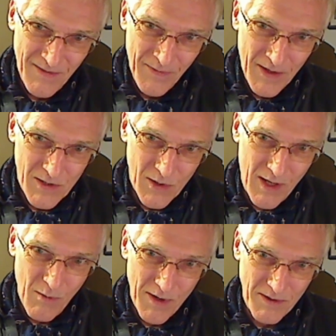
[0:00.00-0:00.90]
Mm. So
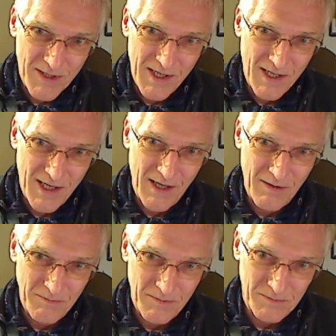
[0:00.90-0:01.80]
anyone
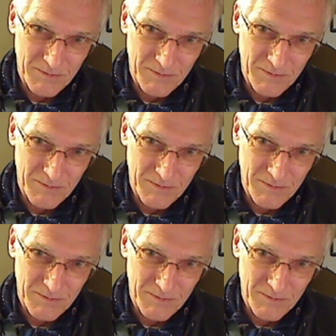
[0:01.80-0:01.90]
seeking